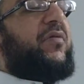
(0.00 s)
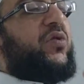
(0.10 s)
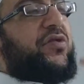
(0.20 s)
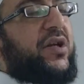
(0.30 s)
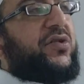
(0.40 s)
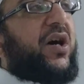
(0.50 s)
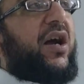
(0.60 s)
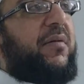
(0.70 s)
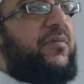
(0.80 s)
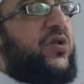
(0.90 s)
in
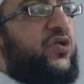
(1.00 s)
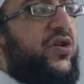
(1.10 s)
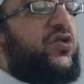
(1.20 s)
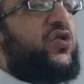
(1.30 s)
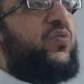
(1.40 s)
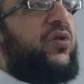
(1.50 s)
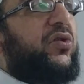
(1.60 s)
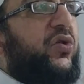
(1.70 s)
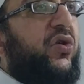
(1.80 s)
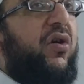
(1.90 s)
time, those Christians would
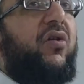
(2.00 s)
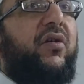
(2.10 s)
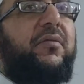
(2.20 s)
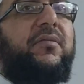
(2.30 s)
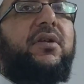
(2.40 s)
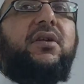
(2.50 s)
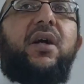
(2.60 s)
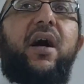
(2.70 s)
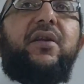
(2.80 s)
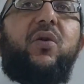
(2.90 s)
grow.
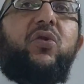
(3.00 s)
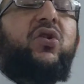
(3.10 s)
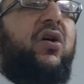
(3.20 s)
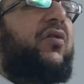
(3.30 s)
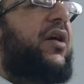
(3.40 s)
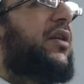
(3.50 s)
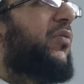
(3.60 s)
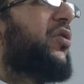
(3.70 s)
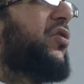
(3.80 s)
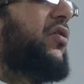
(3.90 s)
And they would grow, and they would grow.